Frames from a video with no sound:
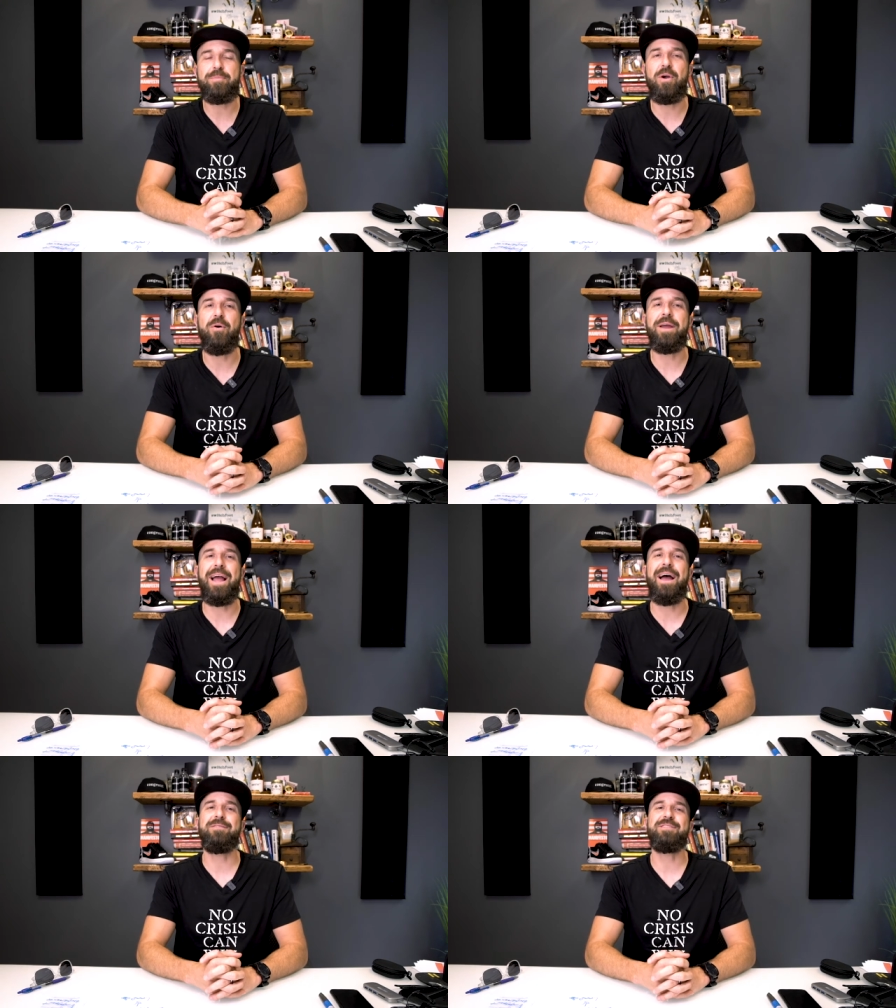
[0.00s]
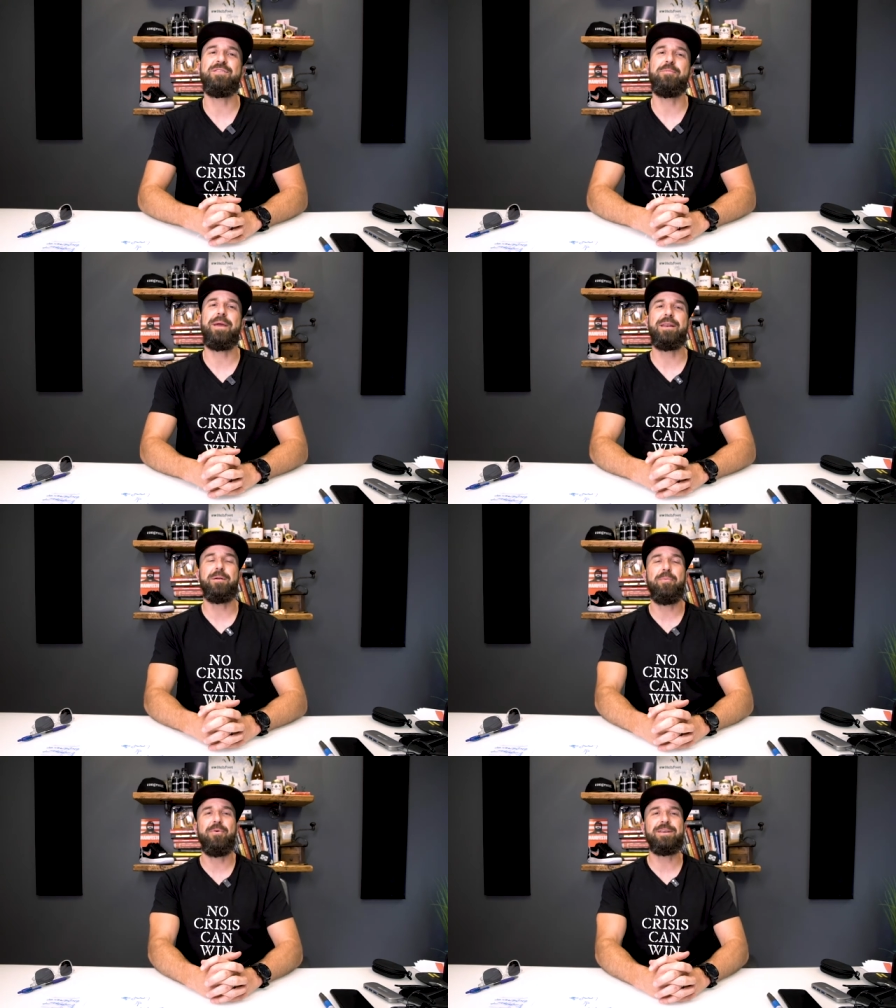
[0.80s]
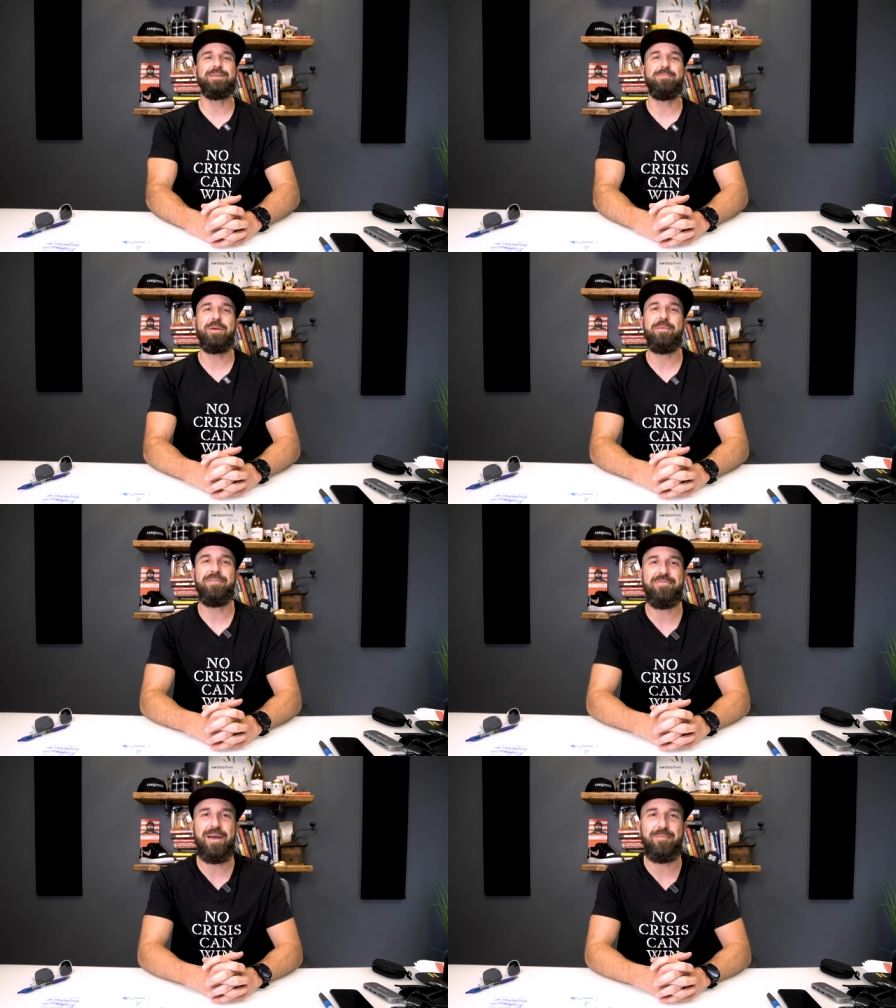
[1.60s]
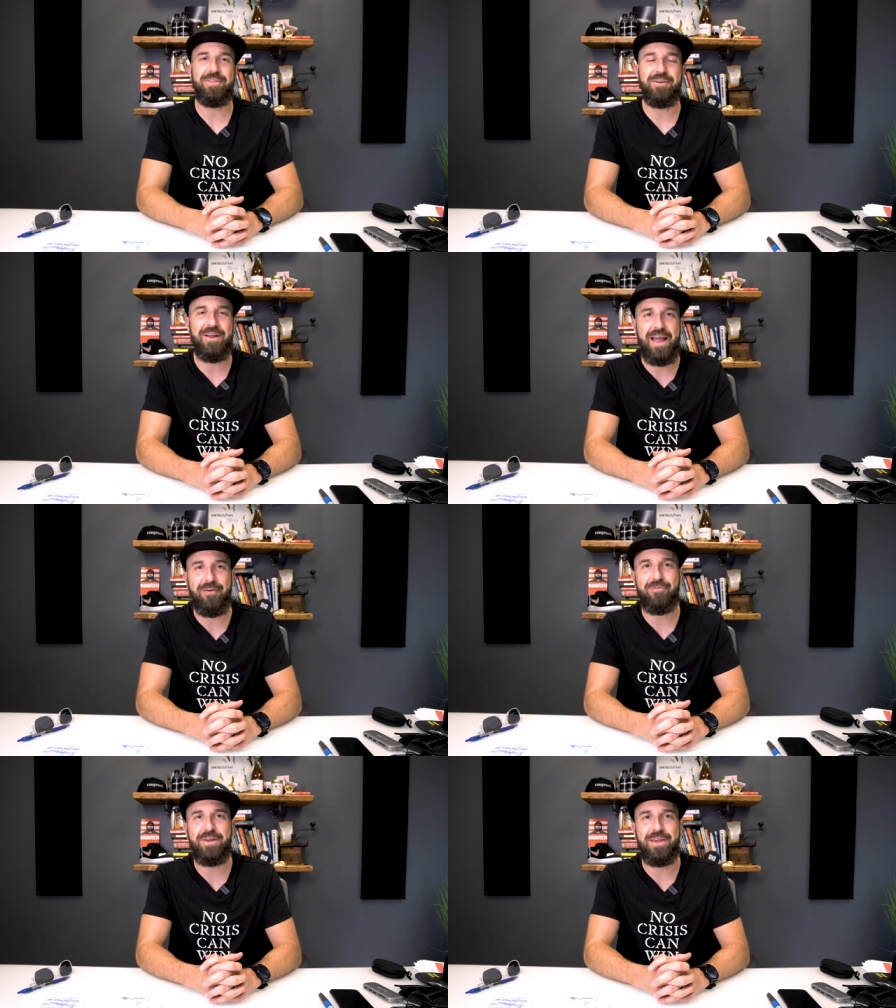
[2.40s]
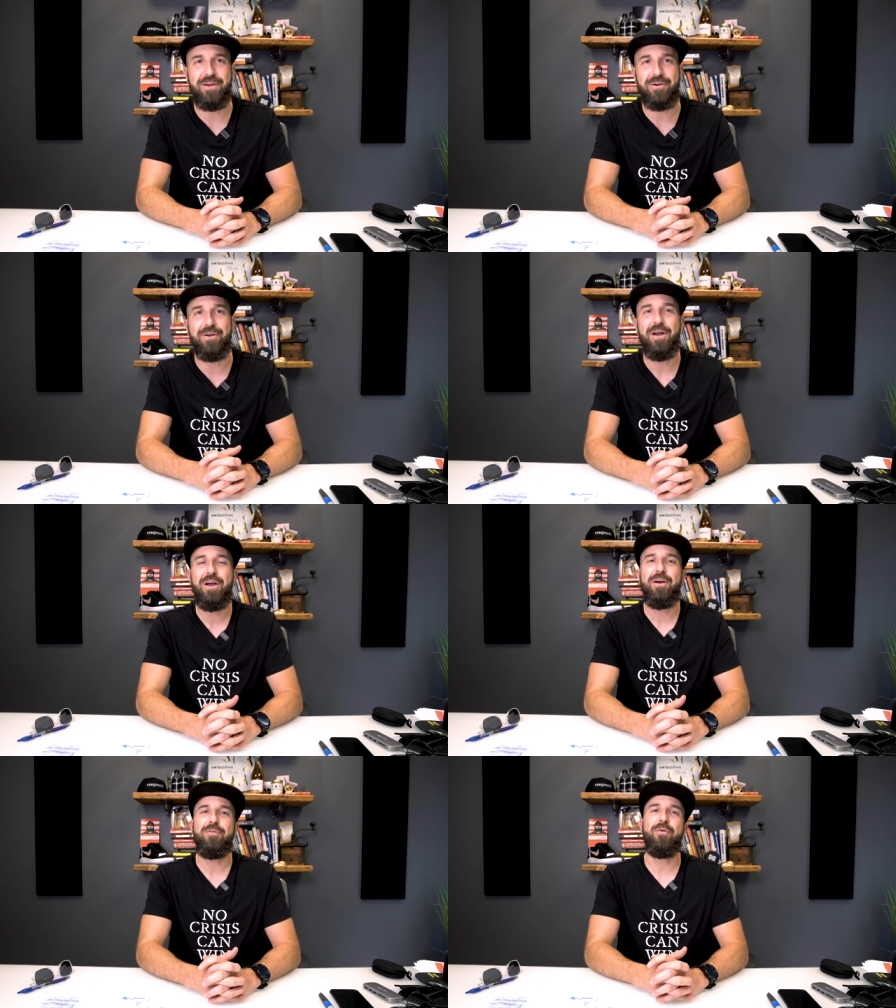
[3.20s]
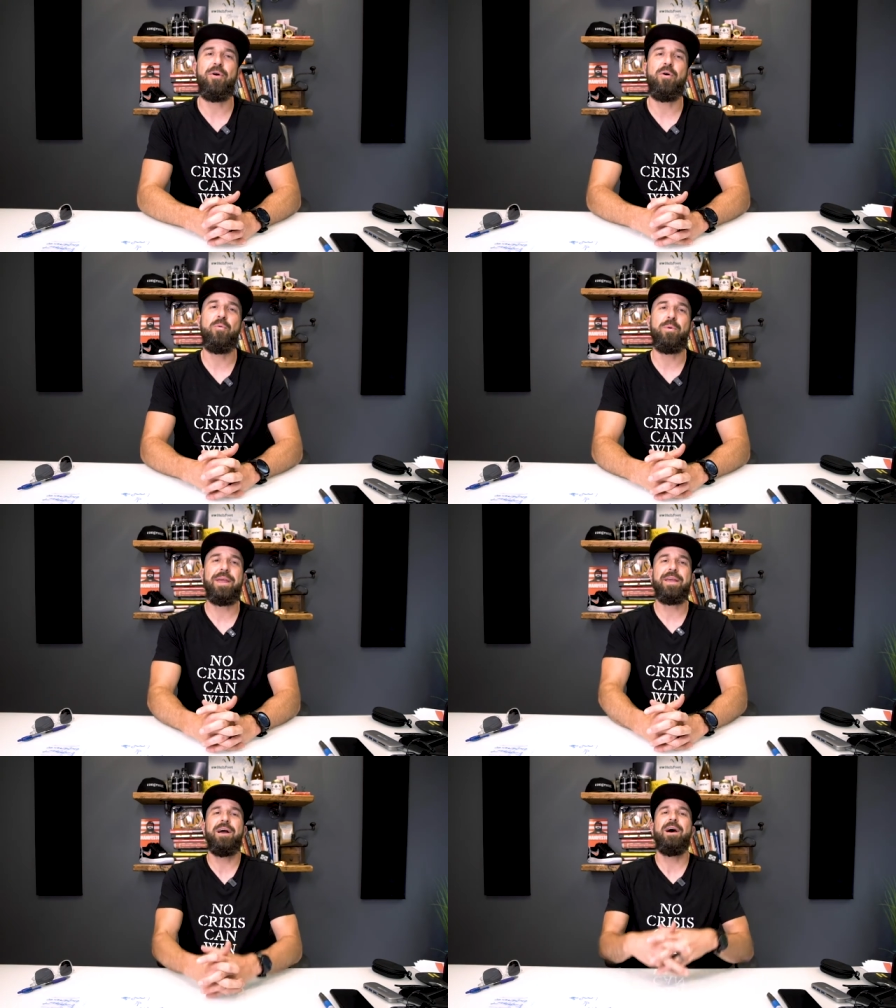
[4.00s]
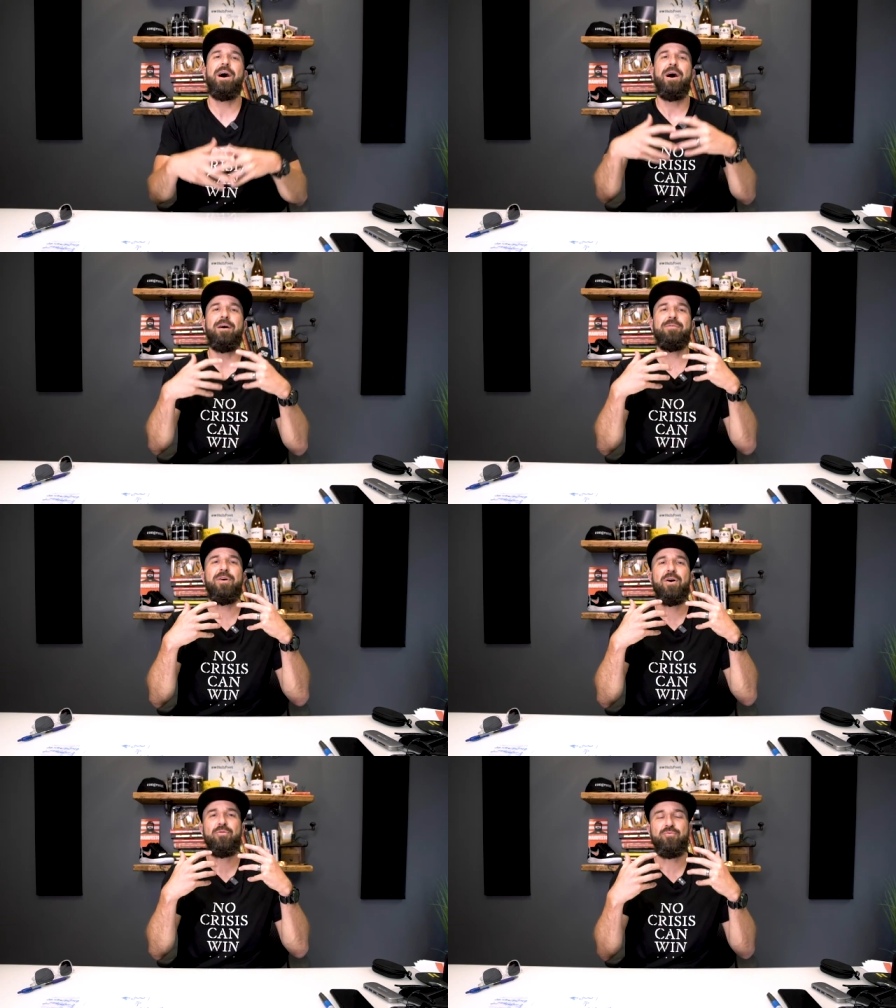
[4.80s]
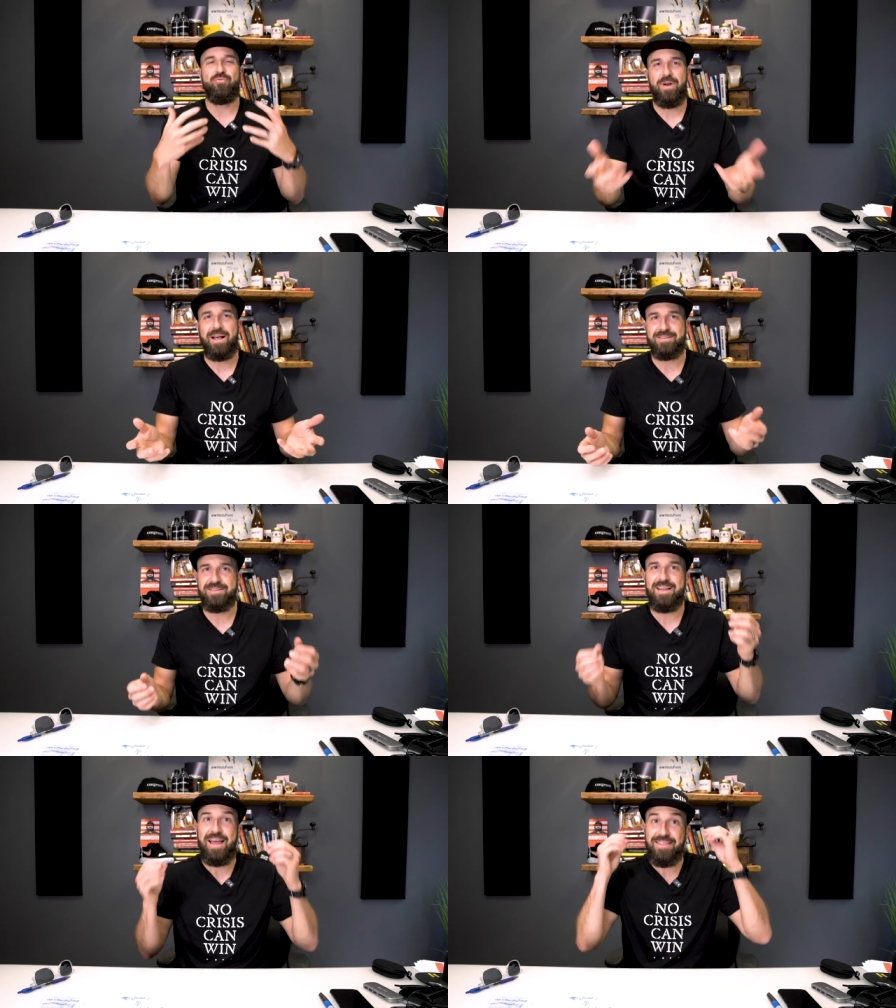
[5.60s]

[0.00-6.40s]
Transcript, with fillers: up going. I've still made it a point to bring my family there every year for a week of rest.